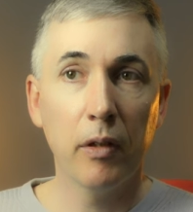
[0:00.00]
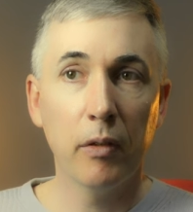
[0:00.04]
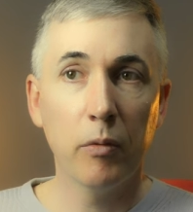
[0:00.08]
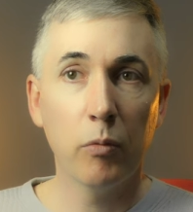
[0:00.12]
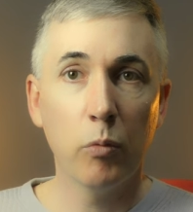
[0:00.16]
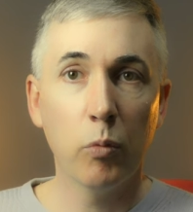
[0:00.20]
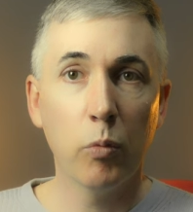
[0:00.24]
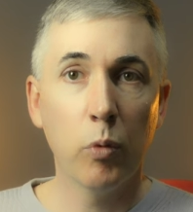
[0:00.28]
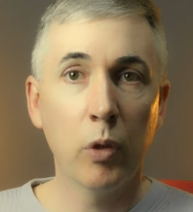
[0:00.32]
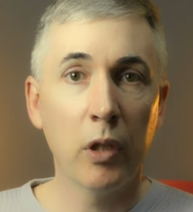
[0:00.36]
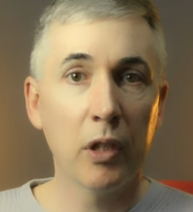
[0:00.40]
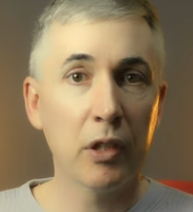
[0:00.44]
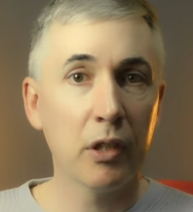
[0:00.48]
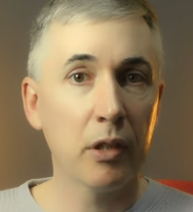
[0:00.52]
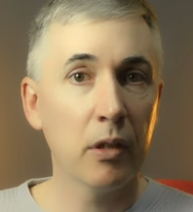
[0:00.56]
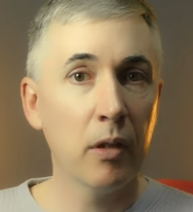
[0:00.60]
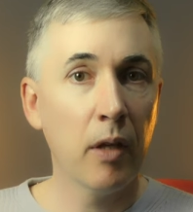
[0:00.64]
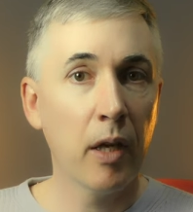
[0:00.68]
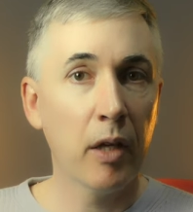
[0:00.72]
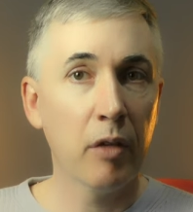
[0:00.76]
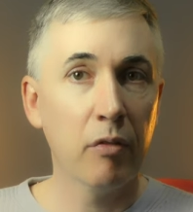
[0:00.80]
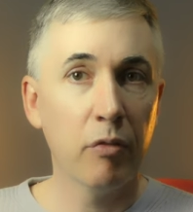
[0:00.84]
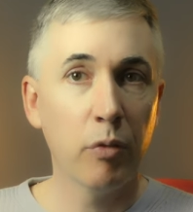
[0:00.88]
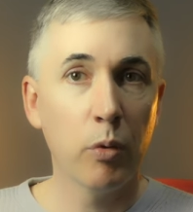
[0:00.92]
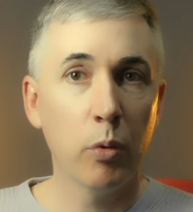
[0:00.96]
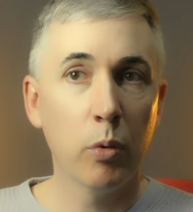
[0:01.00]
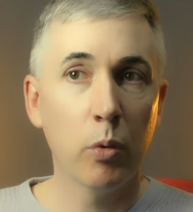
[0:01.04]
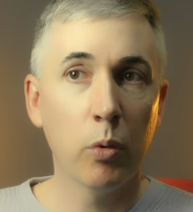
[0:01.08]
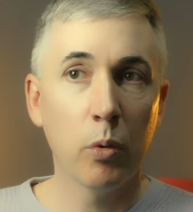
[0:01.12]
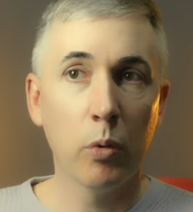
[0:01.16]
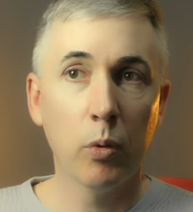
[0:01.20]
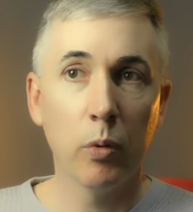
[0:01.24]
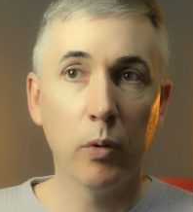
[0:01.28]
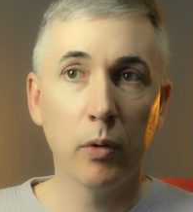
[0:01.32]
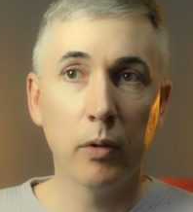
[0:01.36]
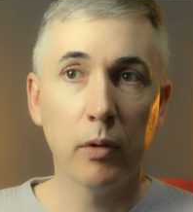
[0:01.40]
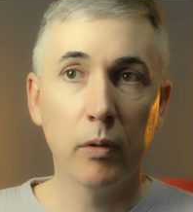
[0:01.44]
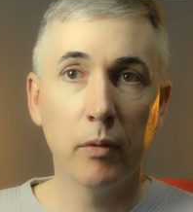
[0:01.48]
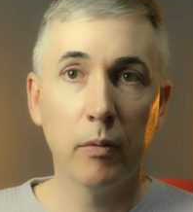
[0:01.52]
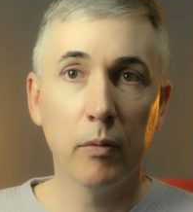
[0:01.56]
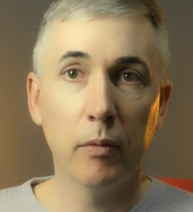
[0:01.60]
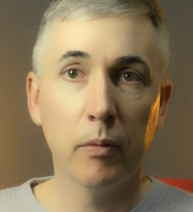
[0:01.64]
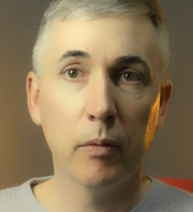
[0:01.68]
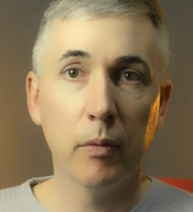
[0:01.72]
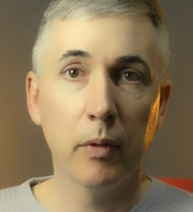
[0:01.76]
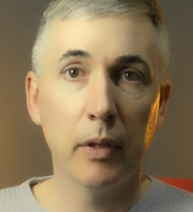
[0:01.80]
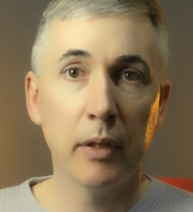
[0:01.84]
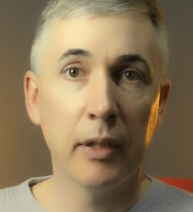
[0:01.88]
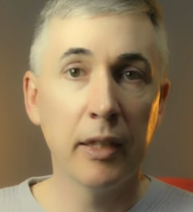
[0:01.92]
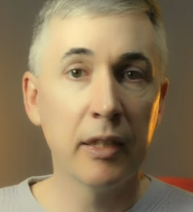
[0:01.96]
what it's like for
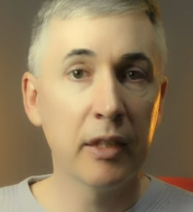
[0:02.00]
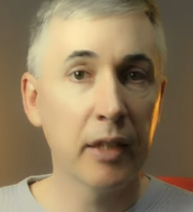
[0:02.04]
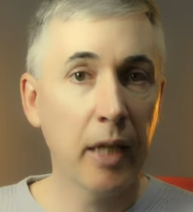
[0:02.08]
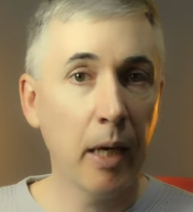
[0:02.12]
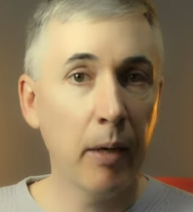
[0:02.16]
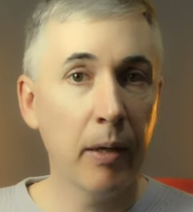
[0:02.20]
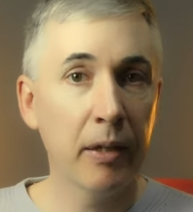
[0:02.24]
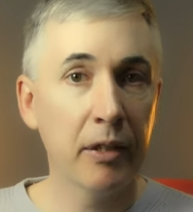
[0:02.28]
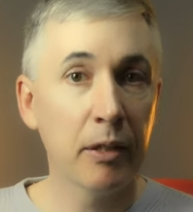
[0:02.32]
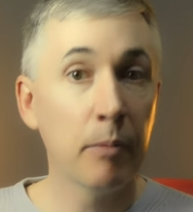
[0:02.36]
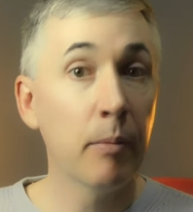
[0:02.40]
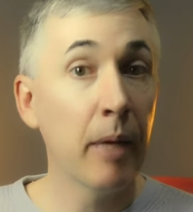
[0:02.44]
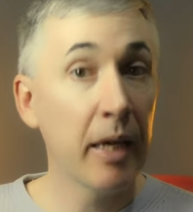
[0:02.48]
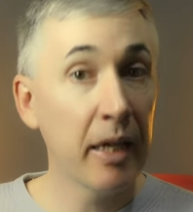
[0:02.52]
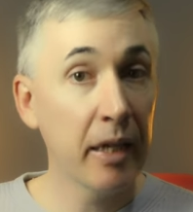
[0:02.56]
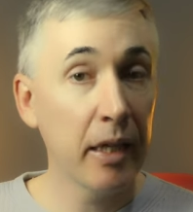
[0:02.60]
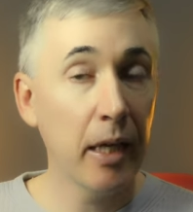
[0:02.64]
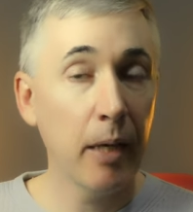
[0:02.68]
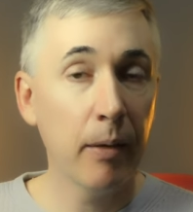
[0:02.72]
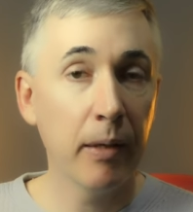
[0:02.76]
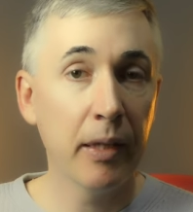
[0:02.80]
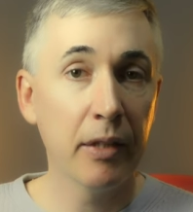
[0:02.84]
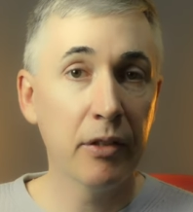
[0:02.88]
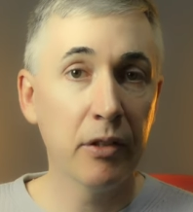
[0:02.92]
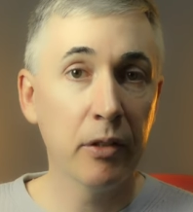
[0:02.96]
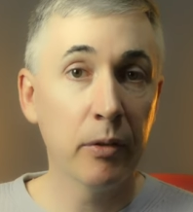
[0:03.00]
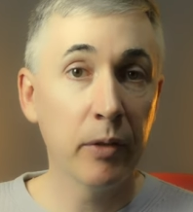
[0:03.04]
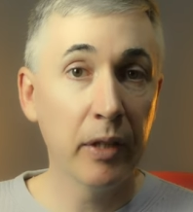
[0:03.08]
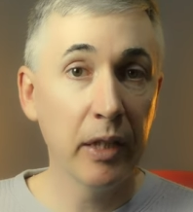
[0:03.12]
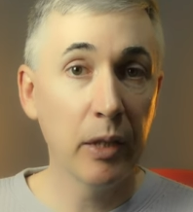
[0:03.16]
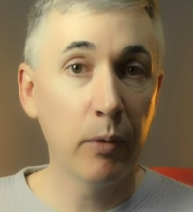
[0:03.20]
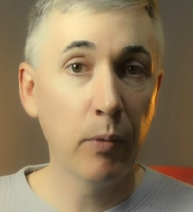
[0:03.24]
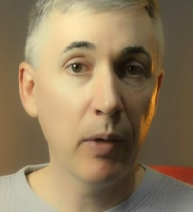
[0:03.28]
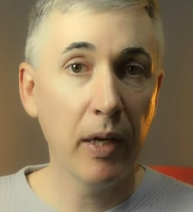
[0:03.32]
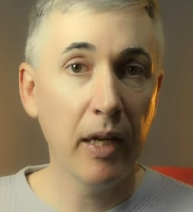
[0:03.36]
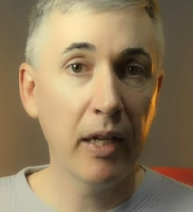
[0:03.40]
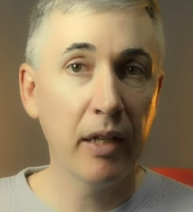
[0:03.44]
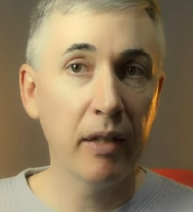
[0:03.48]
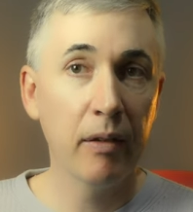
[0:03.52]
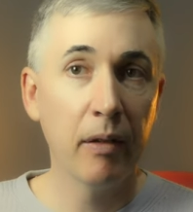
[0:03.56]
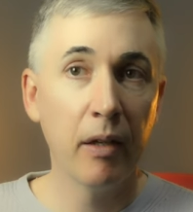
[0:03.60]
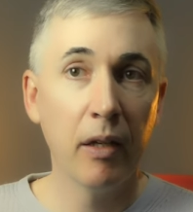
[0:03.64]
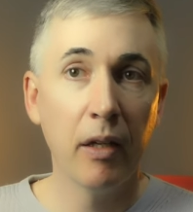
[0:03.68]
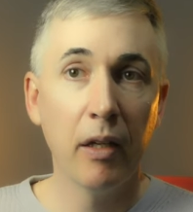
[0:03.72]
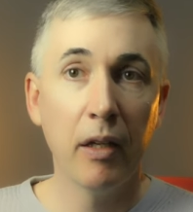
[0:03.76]
this character, the main character anyway.